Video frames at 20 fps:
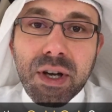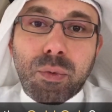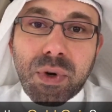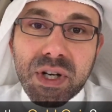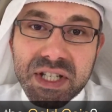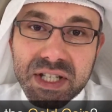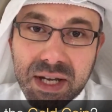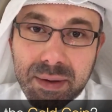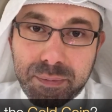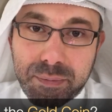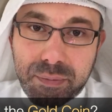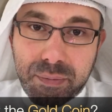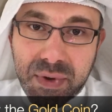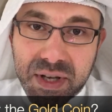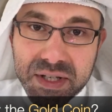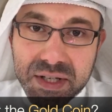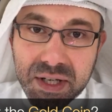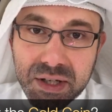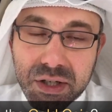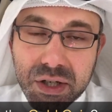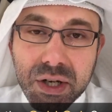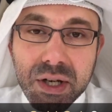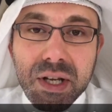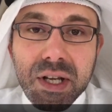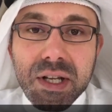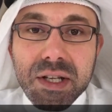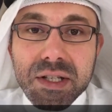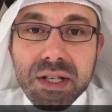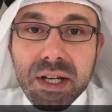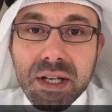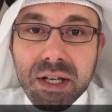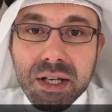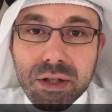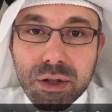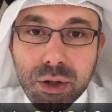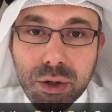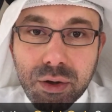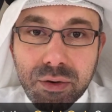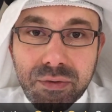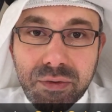WhatsApp message. Send it
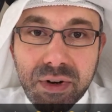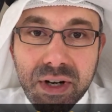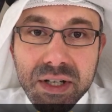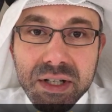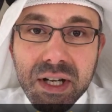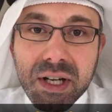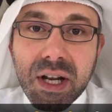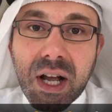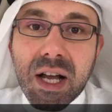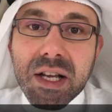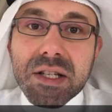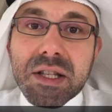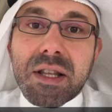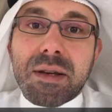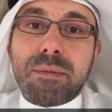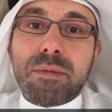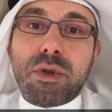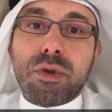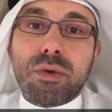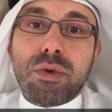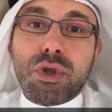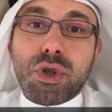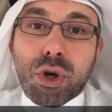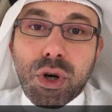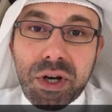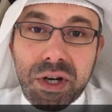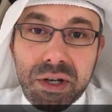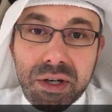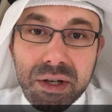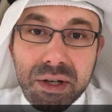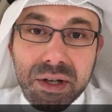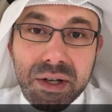to your friend and ask them to join.